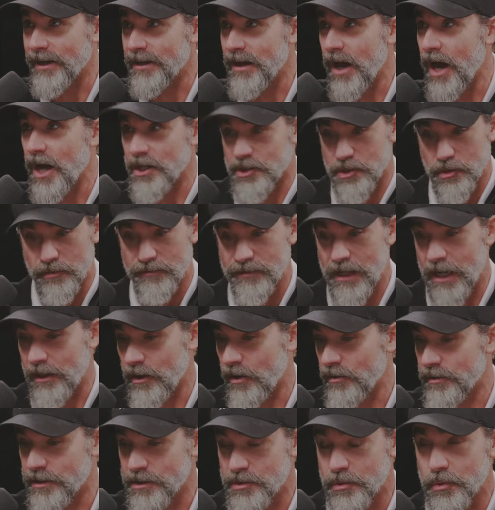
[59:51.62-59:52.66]
gosh, you've got
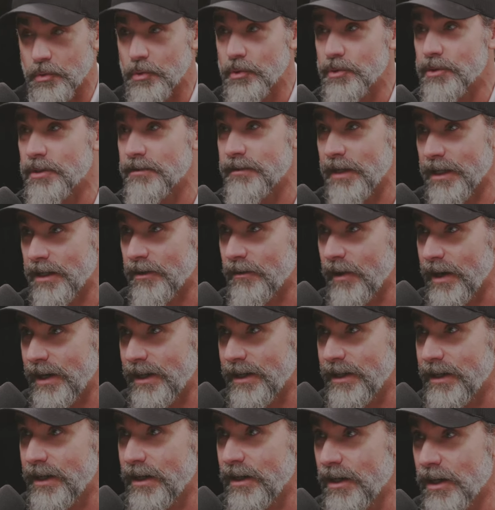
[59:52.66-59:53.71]
all the tools, you've got it
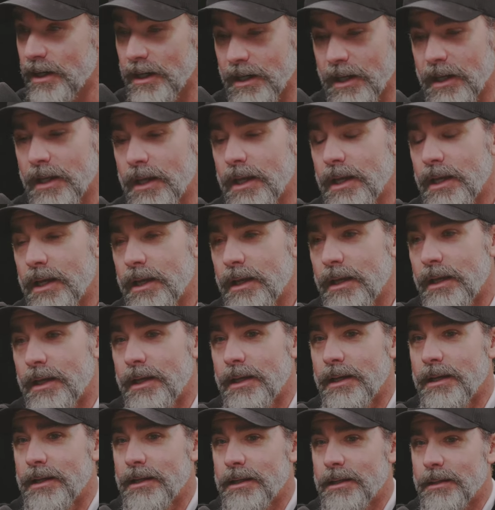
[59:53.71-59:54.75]
right here.
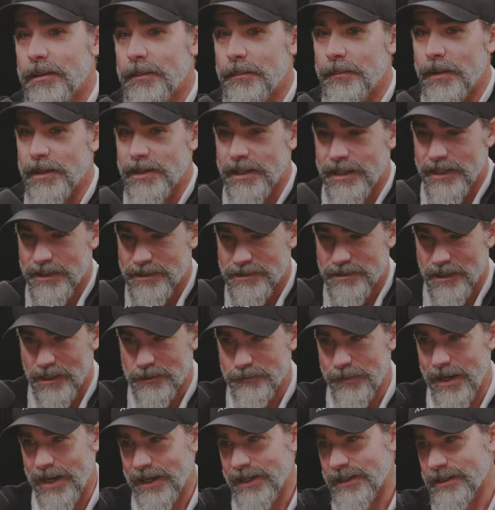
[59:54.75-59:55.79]
But they get
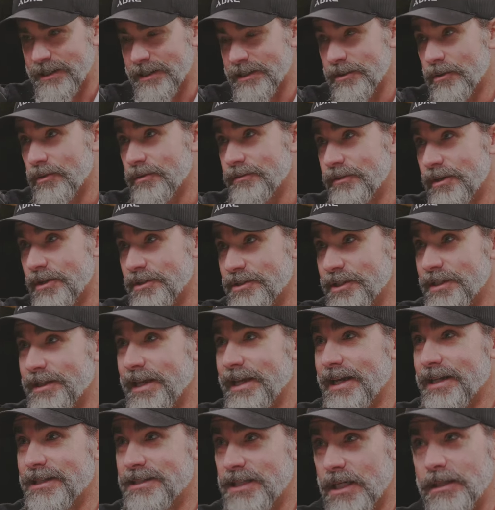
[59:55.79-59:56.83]
sucked back into the old version.
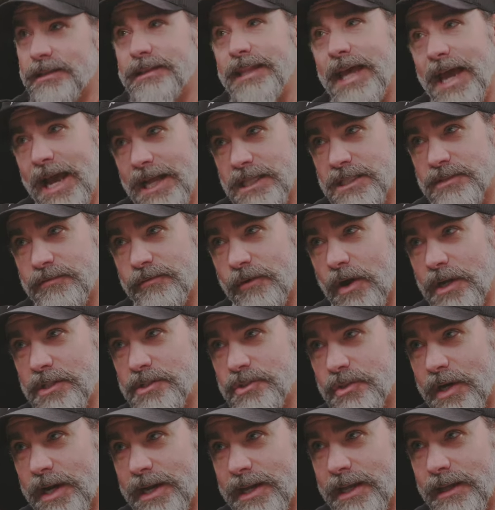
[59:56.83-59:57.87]
They get sucked. That's
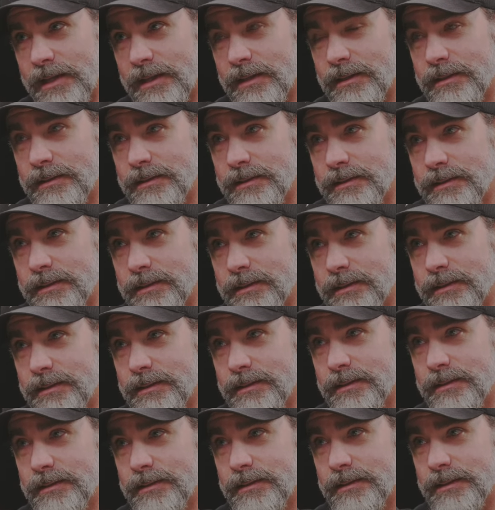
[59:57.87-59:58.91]
frustrating
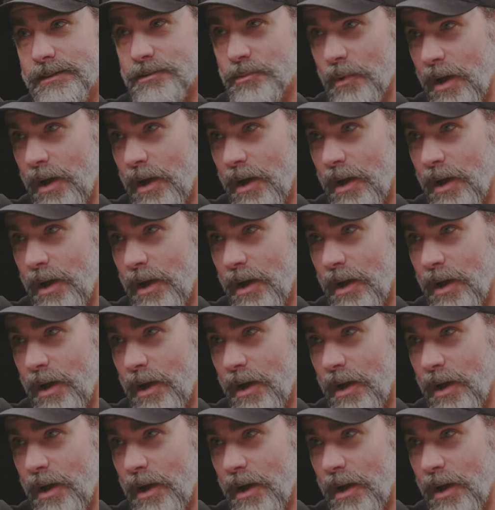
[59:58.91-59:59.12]
as